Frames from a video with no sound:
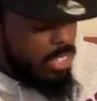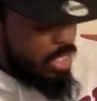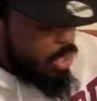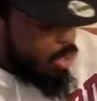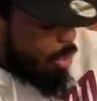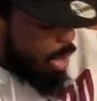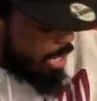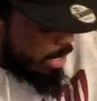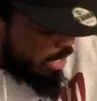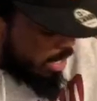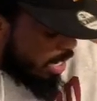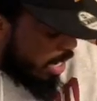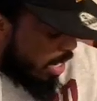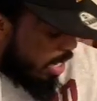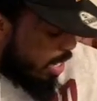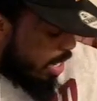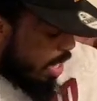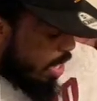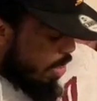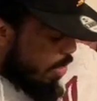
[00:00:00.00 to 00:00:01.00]
So I
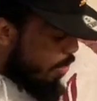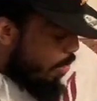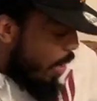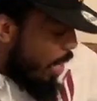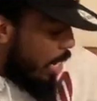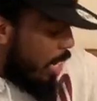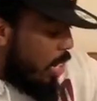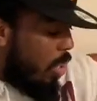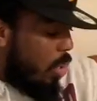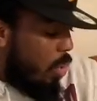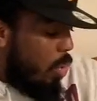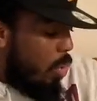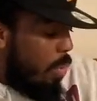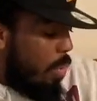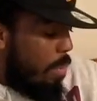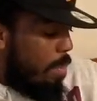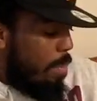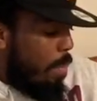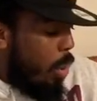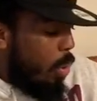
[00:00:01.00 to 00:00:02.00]
did find a little
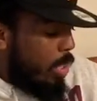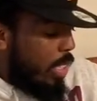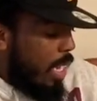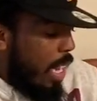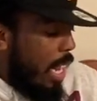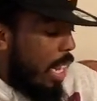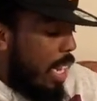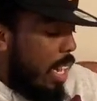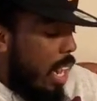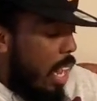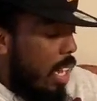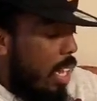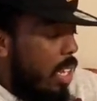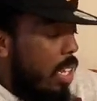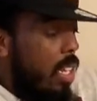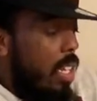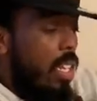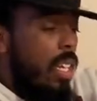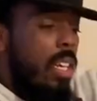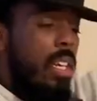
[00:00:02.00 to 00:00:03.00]
multi-color
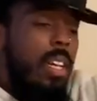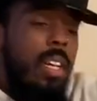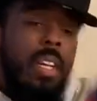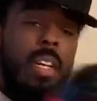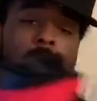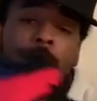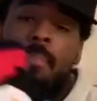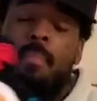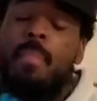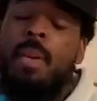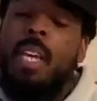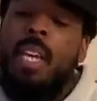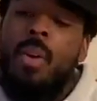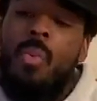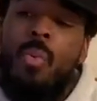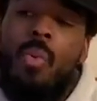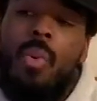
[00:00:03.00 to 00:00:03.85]
mid